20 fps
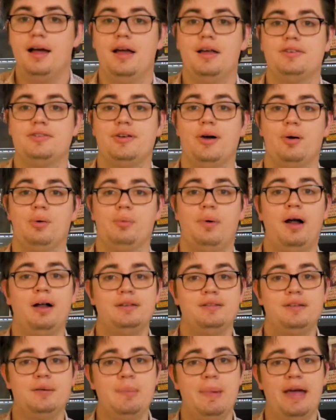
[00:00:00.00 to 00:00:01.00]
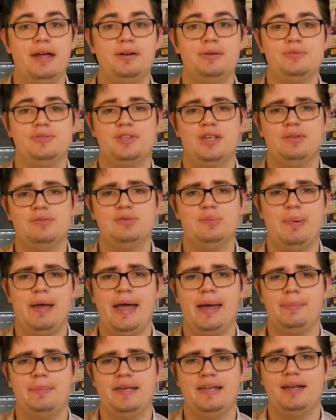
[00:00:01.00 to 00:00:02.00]
So Rotten Tomatoes gives
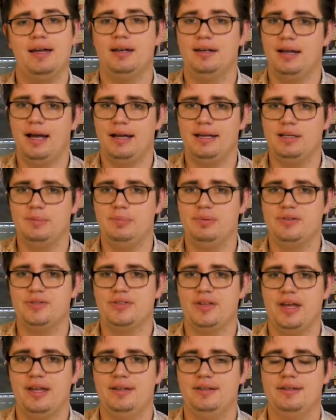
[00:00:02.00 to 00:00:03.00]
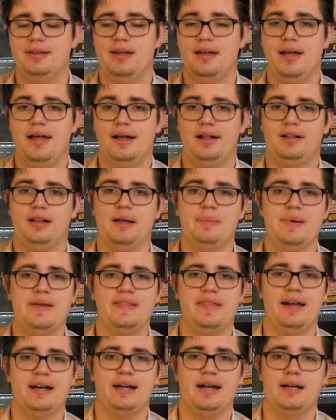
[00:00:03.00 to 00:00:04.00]
Bambi a 90%, claiming
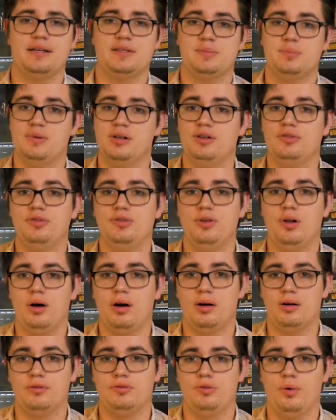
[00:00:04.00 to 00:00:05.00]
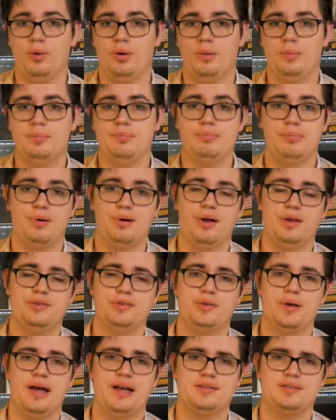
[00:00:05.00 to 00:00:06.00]
that it has beautiful art form, but
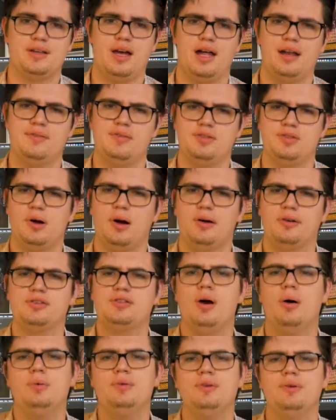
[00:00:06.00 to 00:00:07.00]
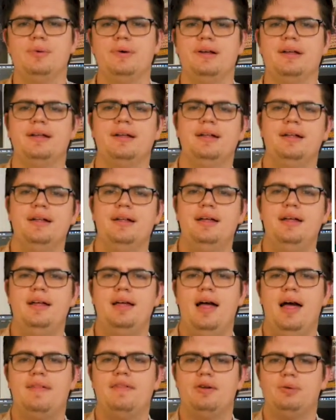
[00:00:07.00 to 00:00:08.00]
also has kind of a dark tone to it,
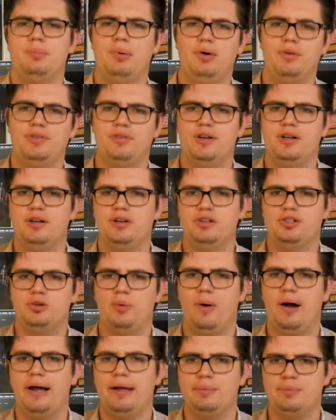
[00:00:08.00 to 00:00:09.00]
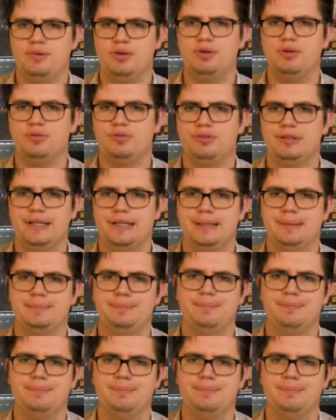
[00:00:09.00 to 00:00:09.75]
and they're both intertwined beautifully.